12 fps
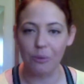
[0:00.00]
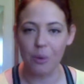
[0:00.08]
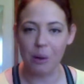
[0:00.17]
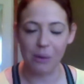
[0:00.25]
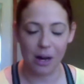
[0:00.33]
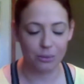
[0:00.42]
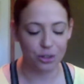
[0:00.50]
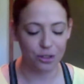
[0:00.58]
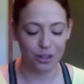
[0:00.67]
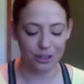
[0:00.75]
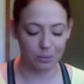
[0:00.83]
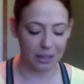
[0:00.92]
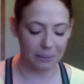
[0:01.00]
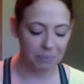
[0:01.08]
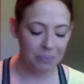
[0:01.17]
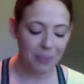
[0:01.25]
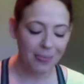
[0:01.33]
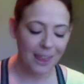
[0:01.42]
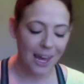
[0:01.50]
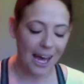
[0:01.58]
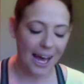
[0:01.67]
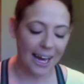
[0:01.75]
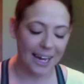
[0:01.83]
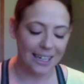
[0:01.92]
My mom showed it to me,
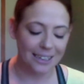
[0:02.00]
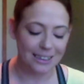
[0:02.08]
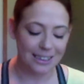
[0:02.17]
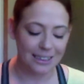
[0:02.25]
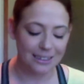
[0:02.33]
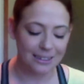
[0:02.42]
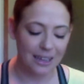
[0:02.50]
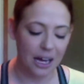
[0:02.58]
and it